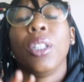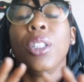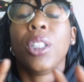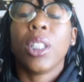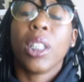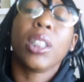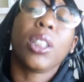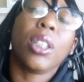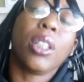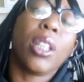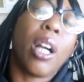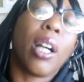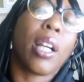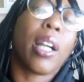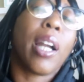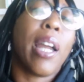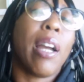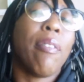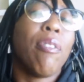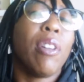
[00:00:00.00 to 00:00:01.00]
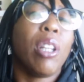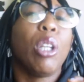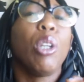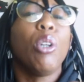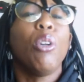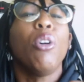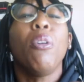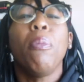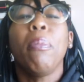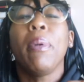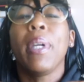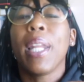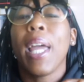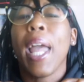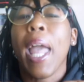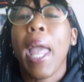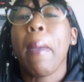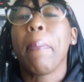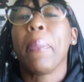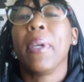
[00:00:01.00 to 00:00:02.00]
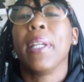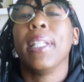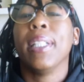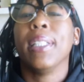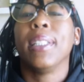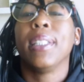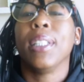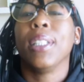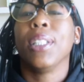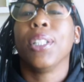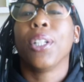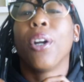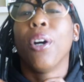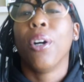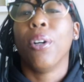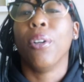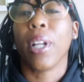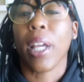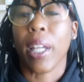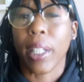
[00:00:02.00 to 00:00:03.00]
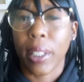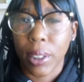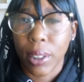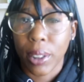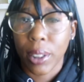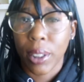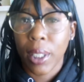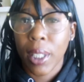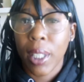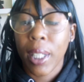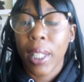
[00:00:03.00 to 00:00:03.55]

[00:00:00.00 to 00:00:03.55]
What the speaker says: just so y'all can have a little bit of happiness in your old age.